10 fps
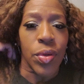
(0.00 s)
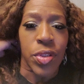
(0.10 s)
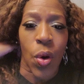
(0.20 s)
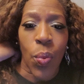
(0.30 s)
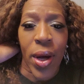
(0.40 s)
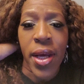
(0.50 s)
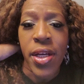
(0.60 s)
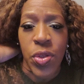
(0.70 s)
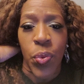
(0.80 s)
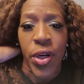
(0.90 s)
So, what
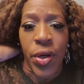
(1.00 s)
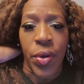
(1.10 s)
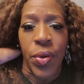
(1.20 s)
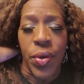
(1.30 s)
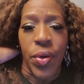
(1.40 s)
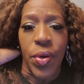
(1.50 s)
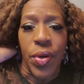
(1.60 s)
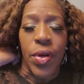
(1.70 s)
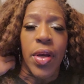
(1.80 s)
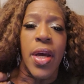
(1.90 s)
is real?
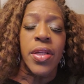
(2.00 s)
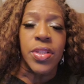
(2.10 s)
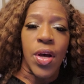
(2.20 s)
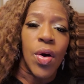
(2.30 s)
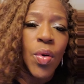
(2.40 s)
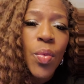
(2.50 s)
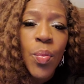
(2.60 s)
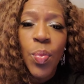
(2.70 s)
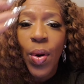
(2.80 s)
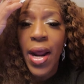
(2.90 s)
And
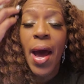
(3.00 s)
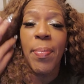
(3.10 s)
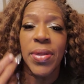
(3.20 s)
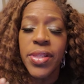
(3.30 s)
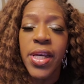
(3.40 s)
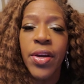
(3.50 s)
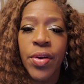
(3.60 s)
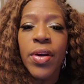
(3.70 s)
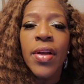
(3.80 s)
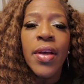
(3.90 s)
so, what happens
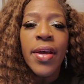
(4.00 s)
here,